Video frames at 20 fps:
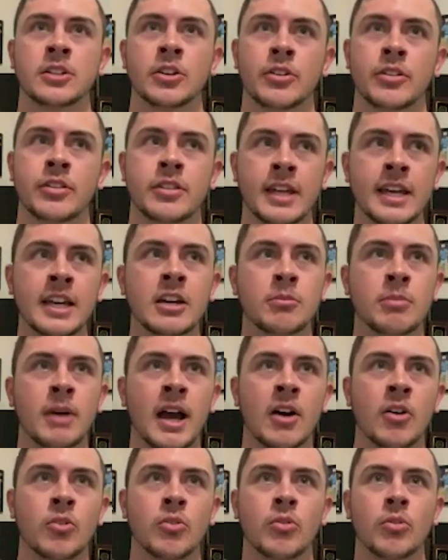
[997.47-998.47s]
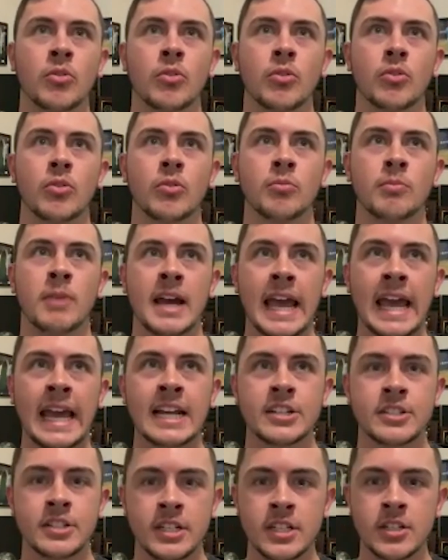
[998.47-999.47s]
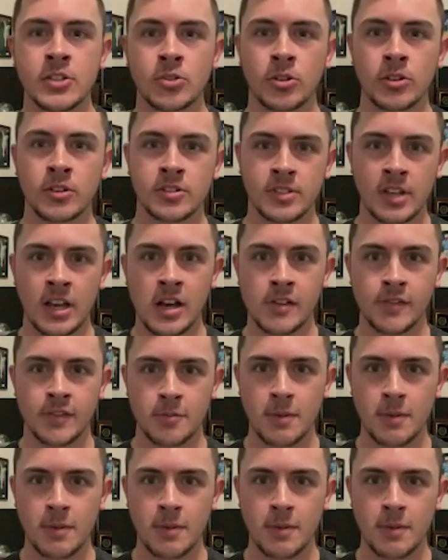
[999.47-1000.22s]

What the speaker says: think about my 18-year-old self.